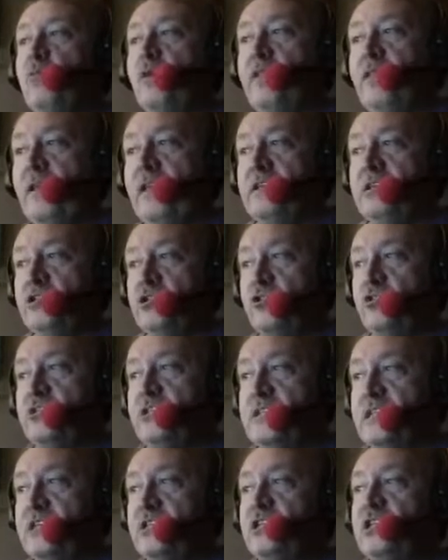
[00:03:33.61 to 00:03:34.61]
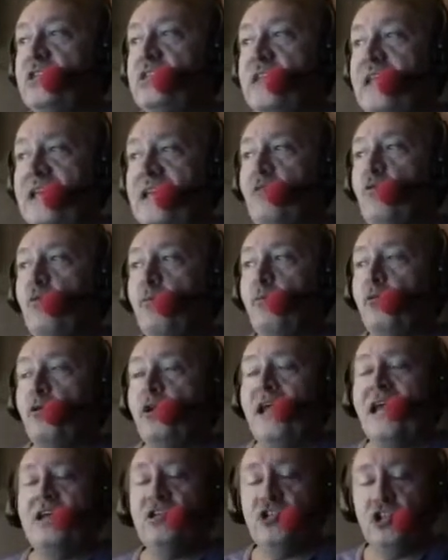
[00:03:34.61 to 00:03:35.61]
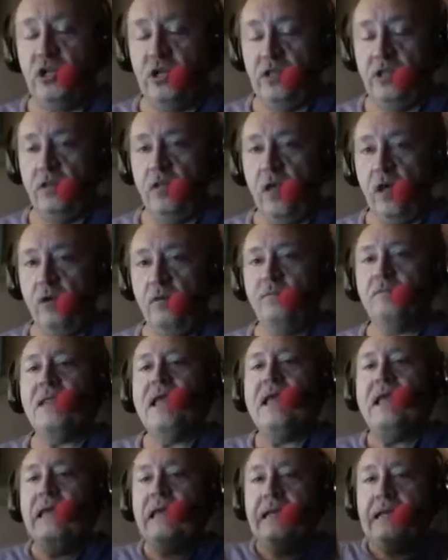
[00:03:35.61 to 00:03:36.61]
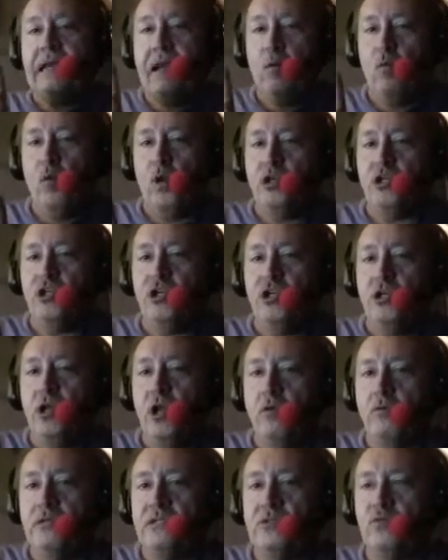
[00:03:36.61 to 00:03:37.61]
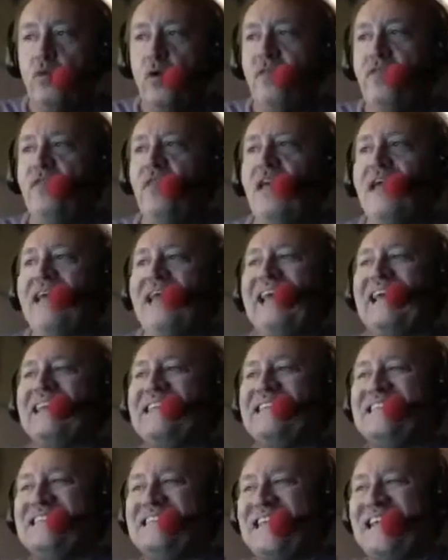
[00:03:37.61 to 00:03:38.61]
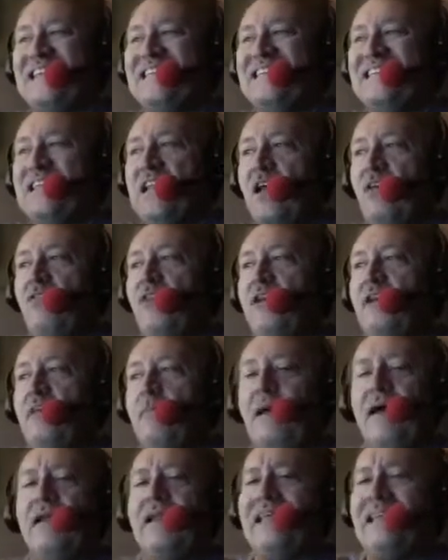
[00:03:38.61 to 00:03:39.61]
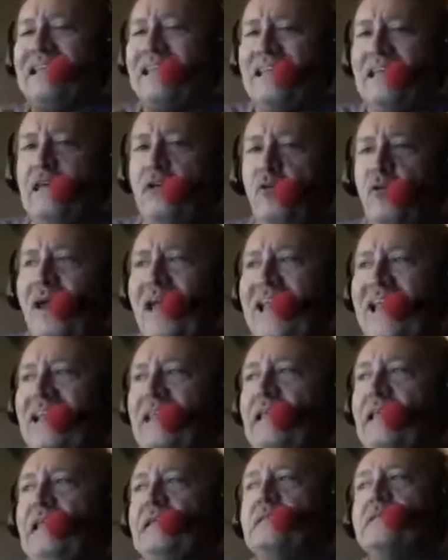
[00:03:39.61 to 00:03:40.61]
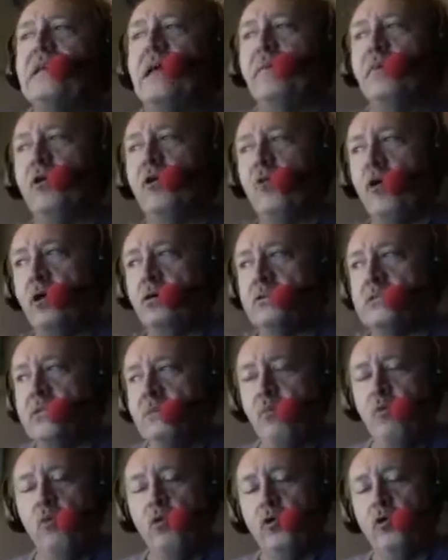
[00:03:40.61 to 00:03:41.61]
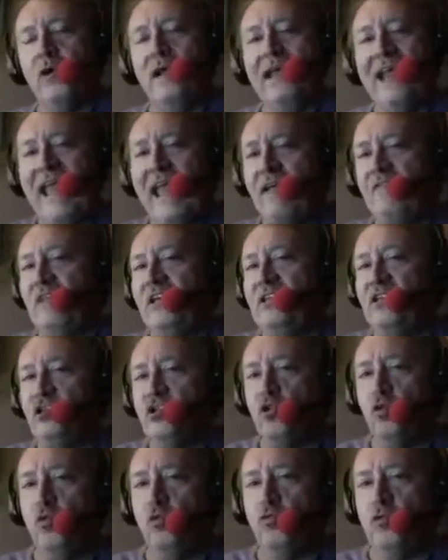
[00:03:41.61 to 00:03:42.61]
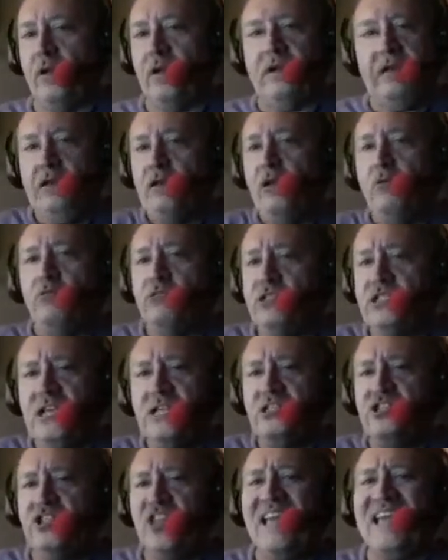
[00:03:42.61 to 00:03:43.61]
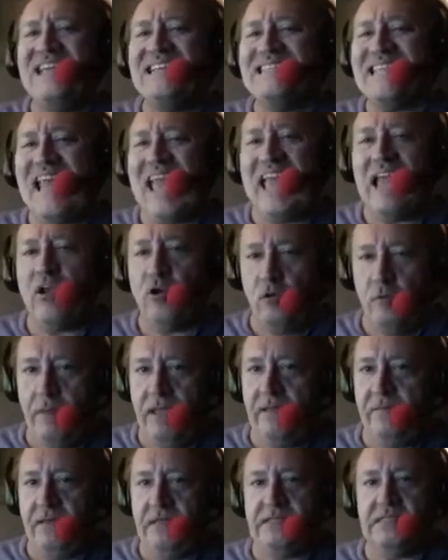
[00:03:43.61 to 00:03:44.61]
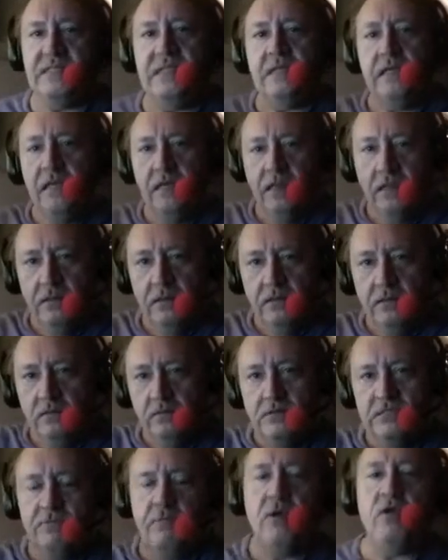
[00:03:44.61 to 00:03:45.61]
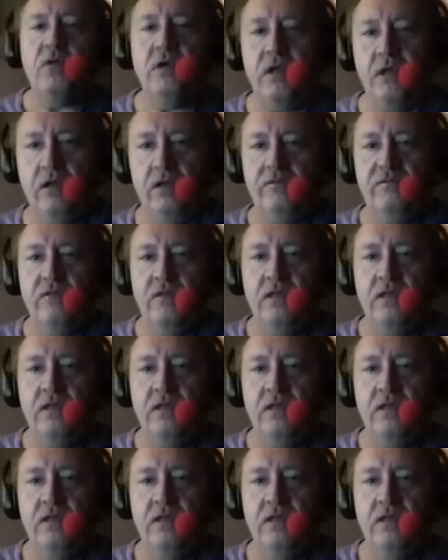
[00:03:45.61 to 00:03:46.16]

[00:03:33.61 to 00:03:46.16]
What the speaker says: within its jurisdiction the equal protection of the law. Now, I want you to notice one thing. It said nothing about illegal aliens coming across the border and having children. No such thing as anchor babies spoken of